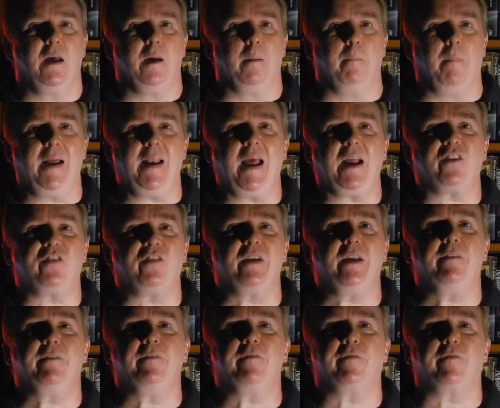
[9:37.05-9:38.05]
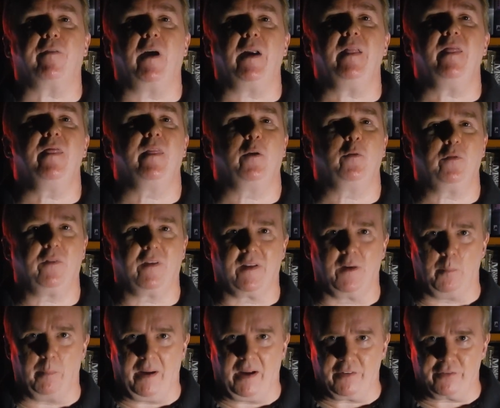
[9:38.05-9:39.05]
might actually even frighten those
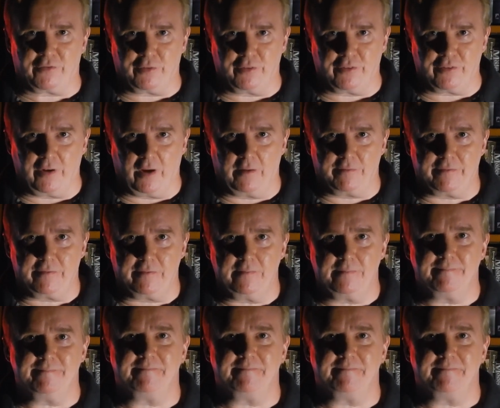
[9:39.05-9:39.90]
little bastards off.